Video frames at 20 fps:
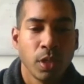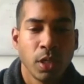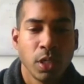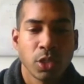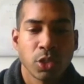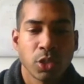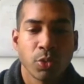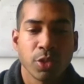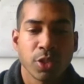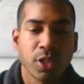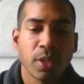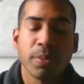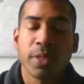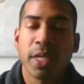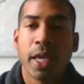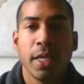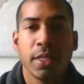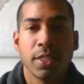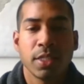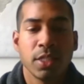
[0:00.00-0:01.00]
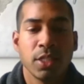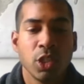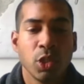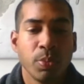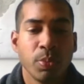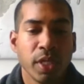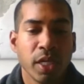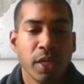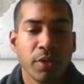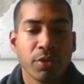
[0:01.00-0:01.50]
So in some cases,
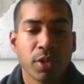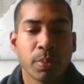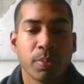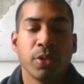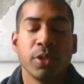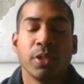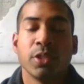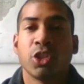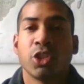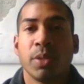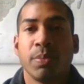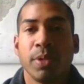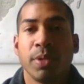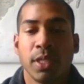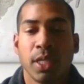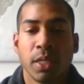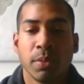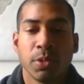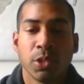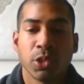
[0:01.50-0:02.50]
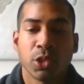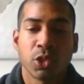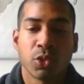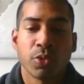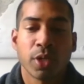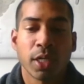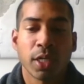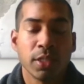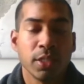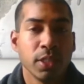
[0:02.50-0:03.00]
you'll be able to print shipping labels
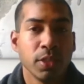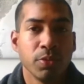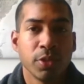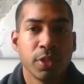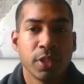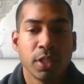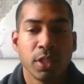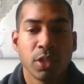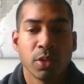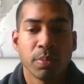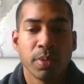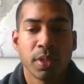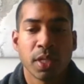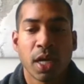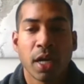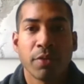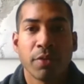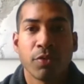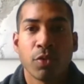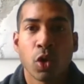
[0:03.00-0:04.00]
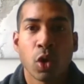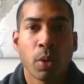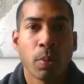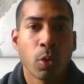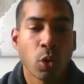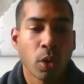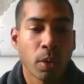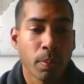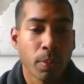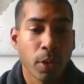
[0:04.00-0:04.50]
directly within your
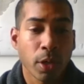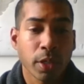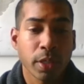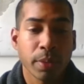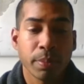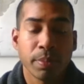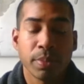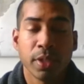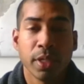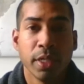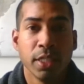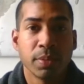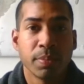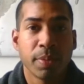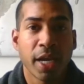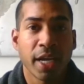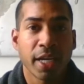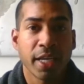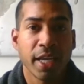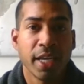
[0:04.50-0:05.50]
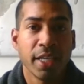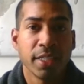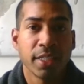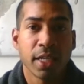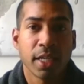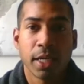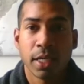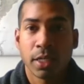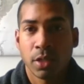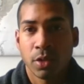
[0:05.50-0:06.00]
platform or marketplace backend
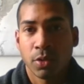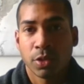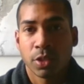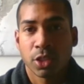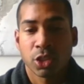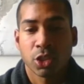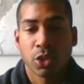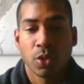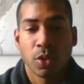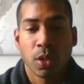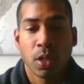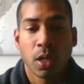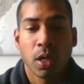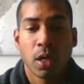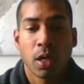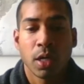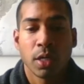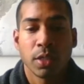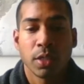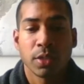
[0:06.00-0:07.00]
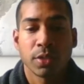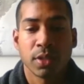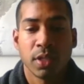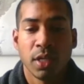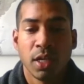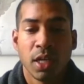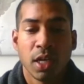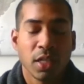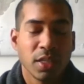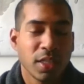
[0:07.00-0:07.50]
at no additional cost.
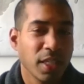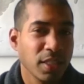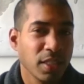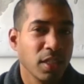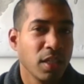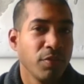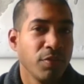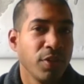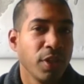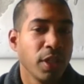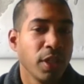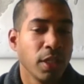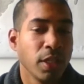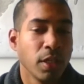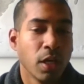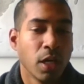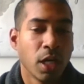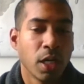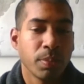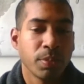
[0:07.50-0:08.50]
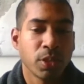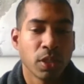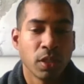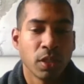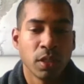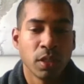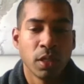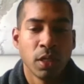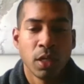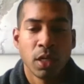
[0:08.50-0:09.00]
But that's a convenient
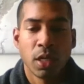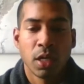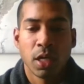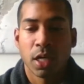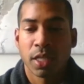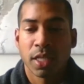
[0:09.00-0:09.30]
option that